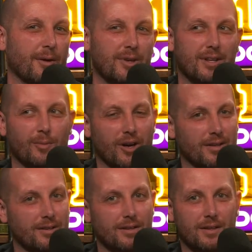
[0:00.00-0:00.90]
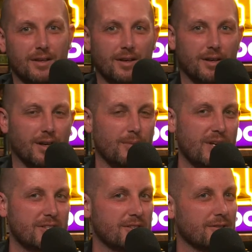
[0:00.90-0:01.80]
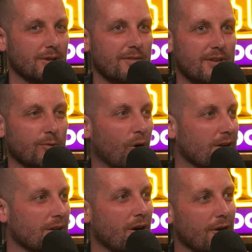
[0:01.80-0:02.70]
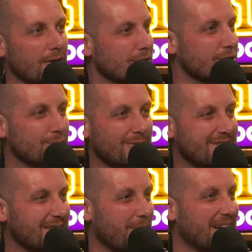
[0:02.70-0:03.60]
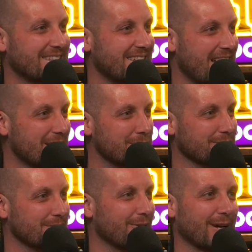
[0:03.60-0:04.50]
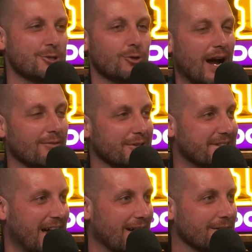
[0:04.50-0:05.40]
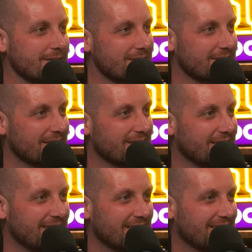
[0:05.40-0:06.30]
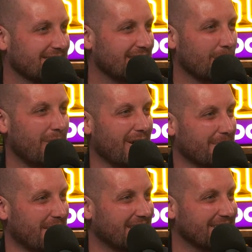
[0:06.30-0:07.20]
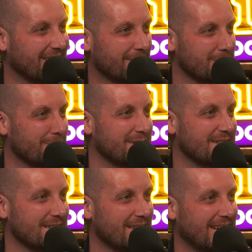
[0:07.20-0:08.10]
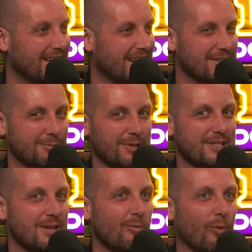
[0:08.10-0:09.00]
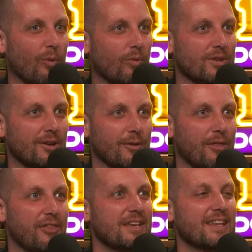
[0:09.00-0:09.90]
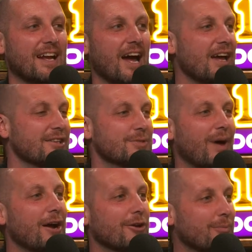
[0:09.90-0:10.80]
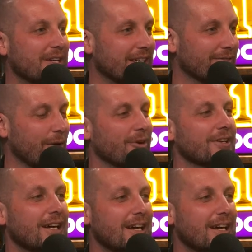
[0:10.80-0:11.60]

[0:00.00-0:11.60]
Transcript: I mean, come on. Imagine you live in Guadalajara and you just want to see the Mexican national team. You're not going to travel to Dallas. Like, come on, man. I just want to see, the thing that I aspire to be if I'm a